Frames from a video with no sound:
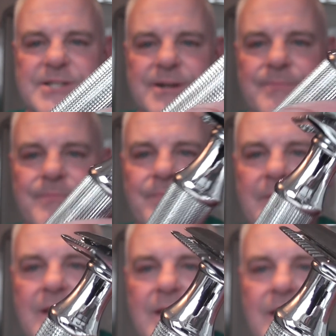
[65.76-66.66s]
razor.
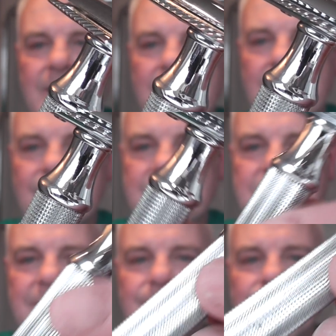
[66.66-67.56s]
Here it's
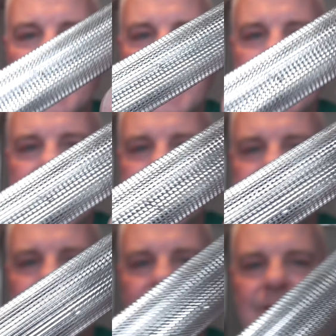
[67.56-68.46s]
here. Yeah,
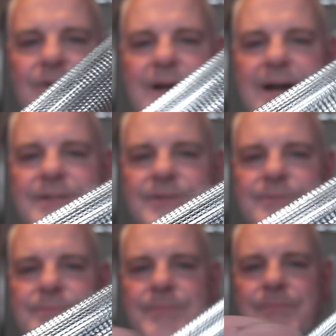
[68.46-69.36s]
nice knurling on the
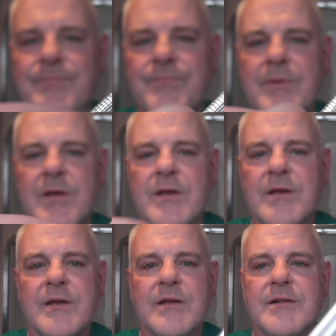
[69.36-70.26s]
handle.
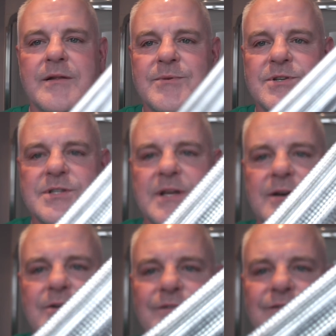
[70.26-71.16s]
Let me just get
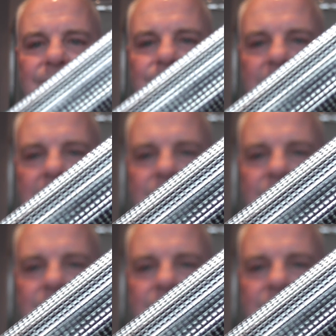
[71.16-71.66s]
that off. Yeah,